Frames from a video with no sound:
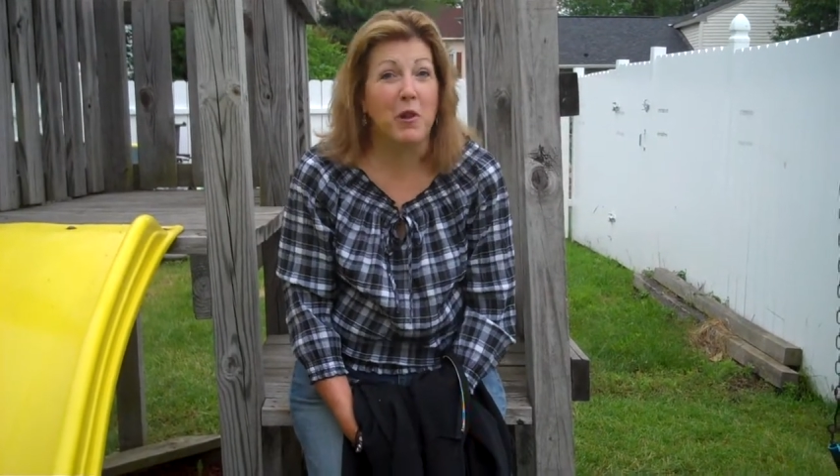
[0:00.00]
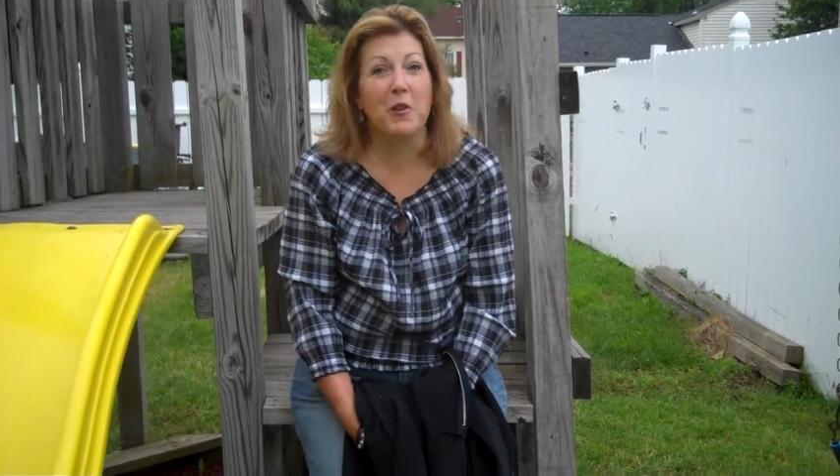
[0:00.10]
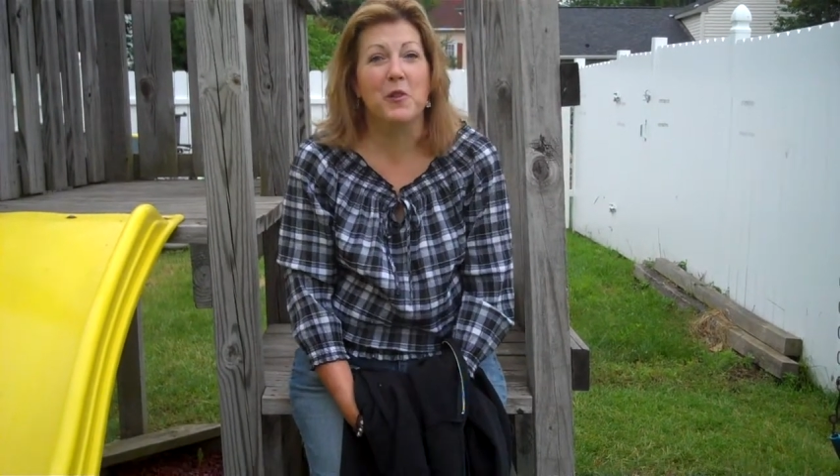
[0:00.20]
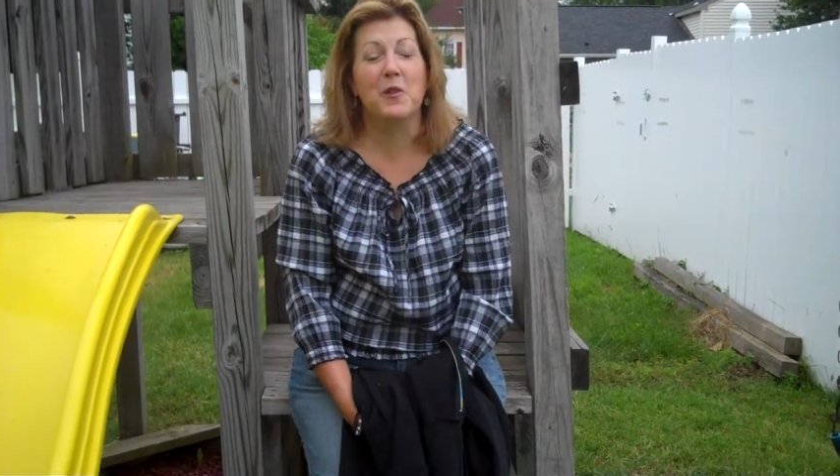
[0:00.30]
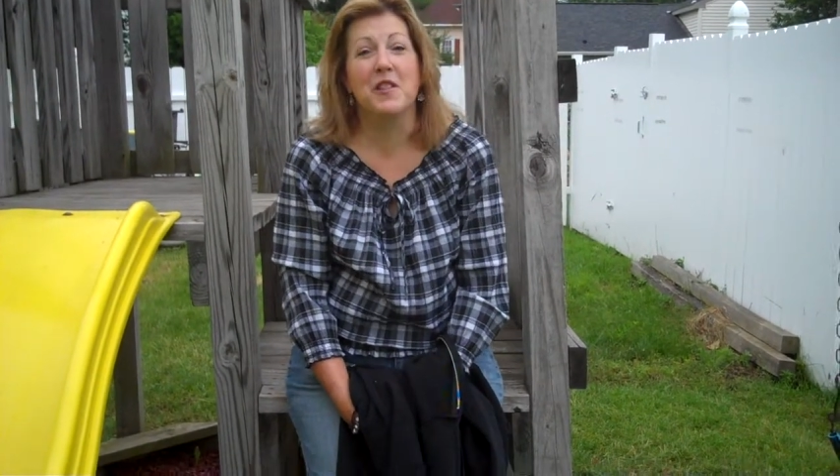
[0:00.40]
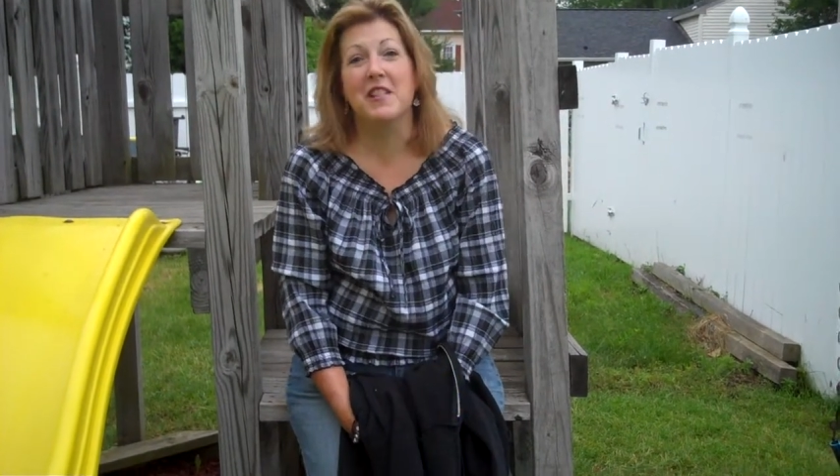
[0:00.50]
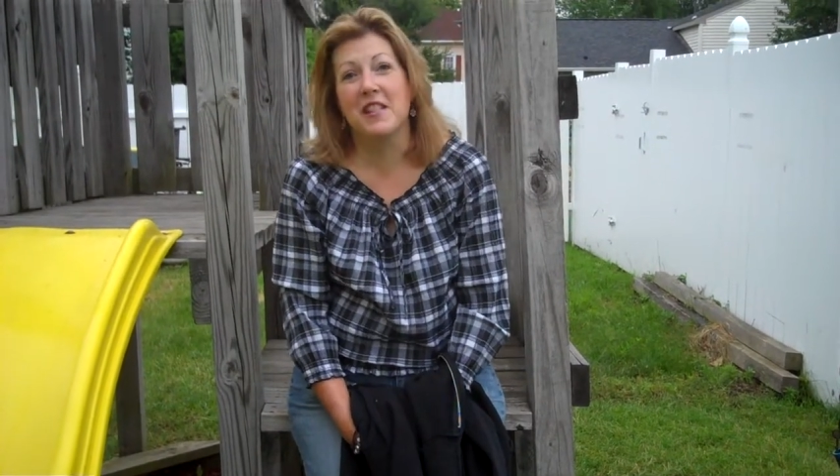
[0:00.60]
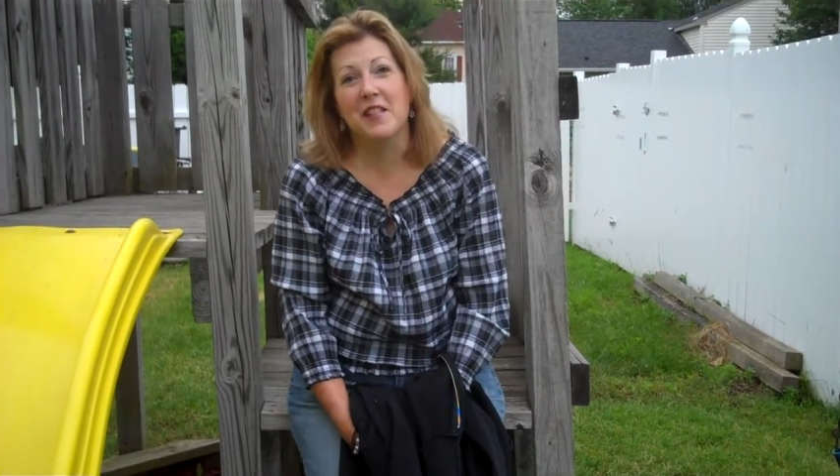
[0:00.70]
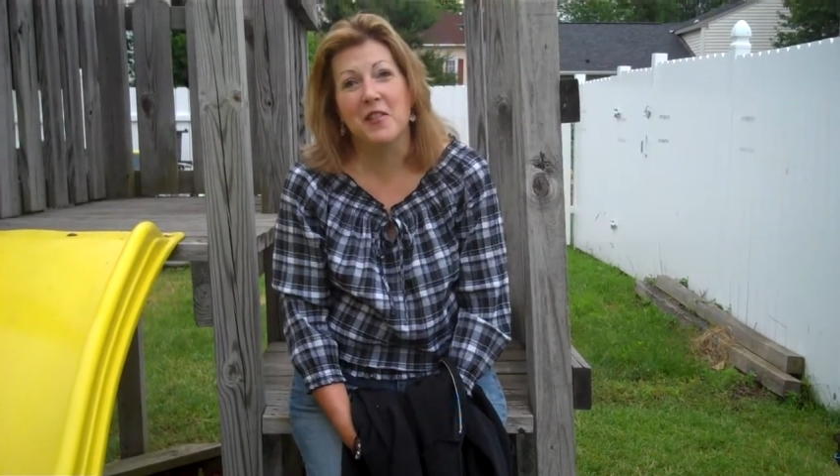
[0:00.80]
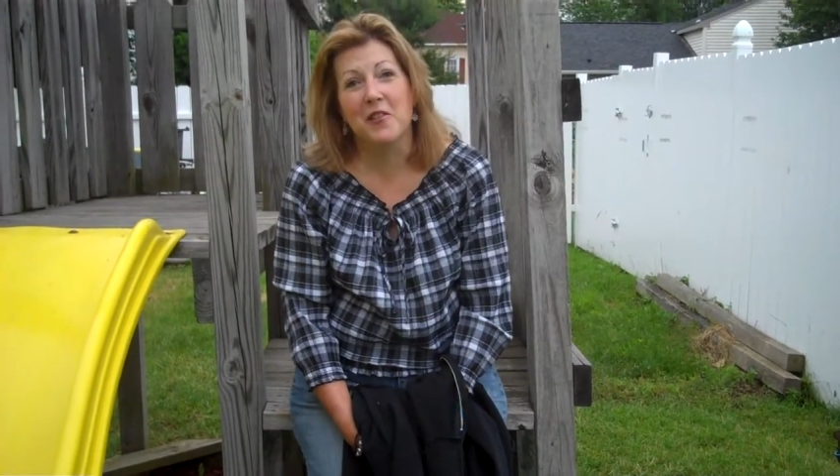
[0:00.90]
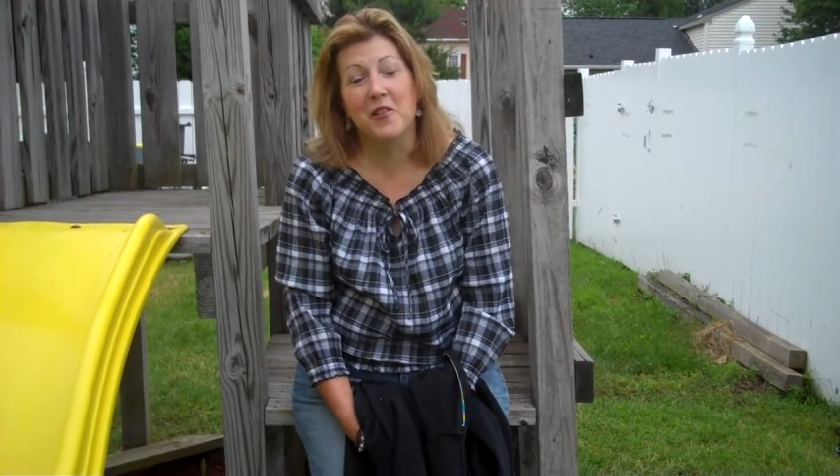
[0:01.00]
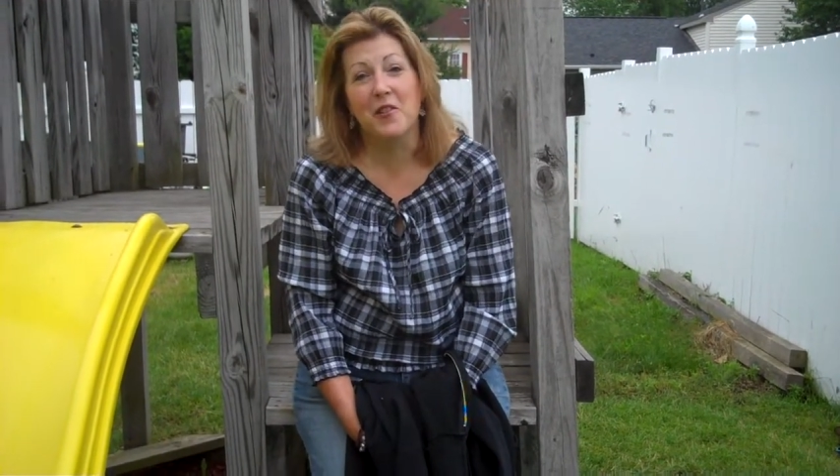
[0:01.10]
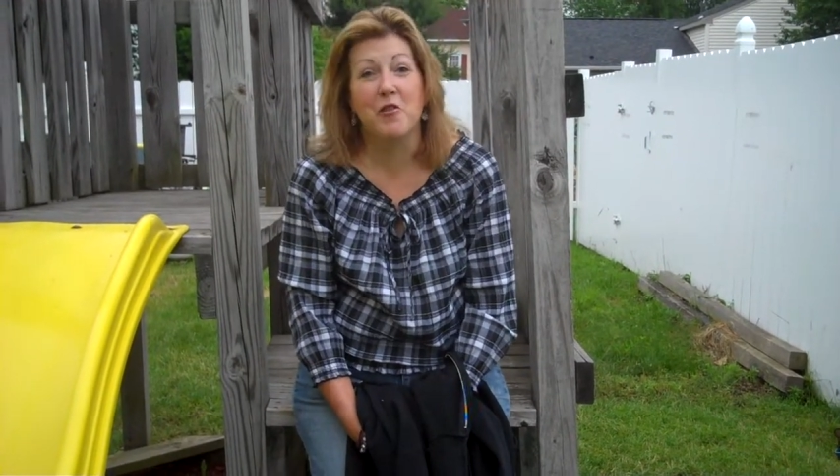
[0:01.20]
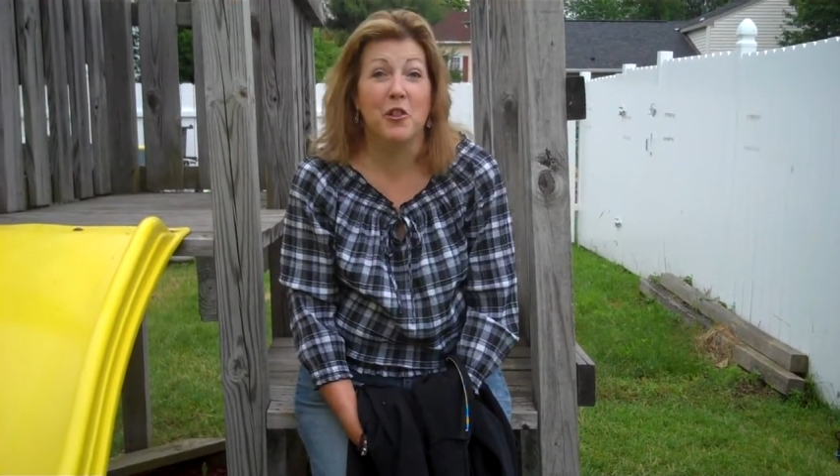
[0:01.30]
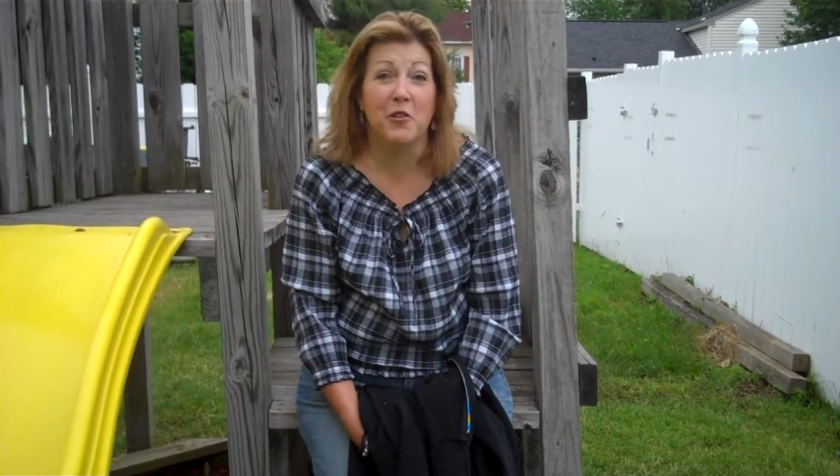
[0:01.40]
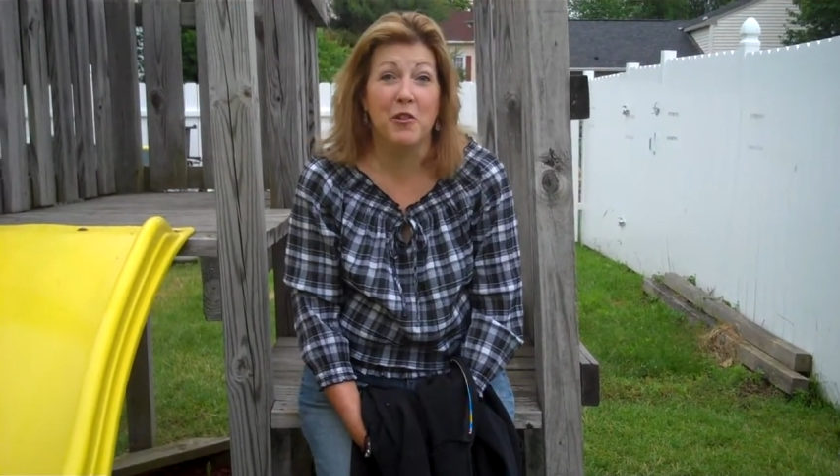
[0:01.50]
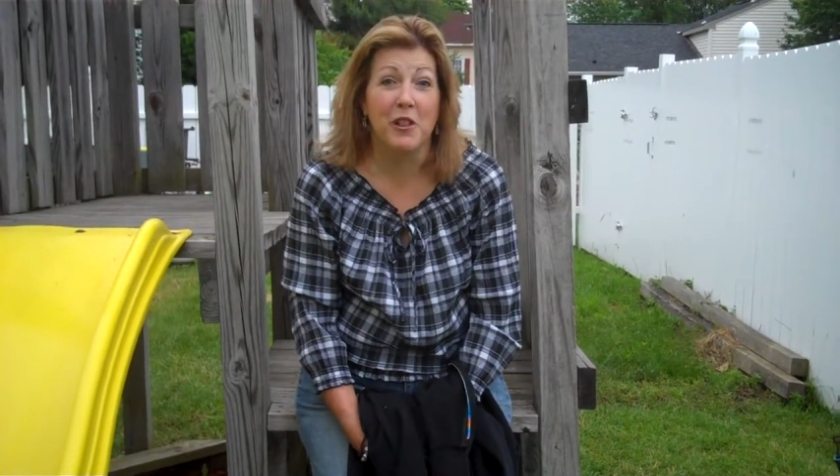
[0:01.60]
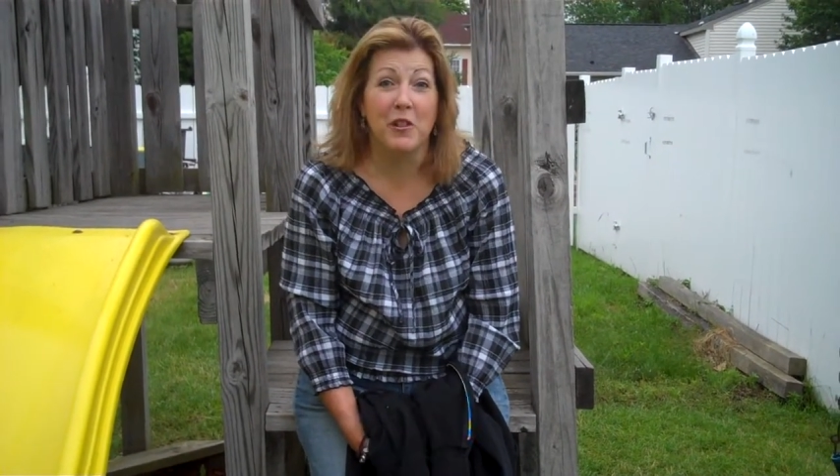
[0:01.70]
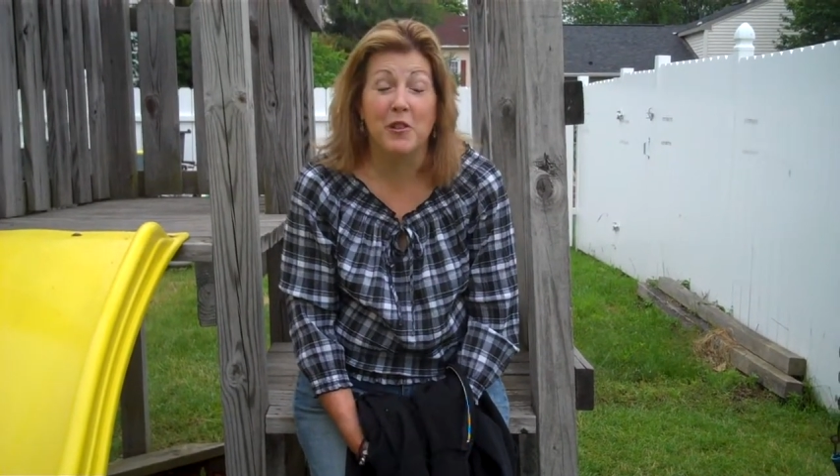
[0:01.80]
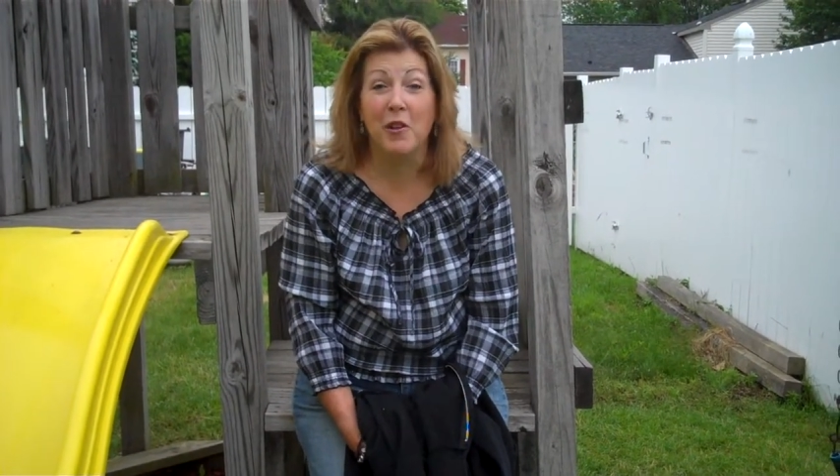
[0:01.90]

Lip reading: brothers and sisters of children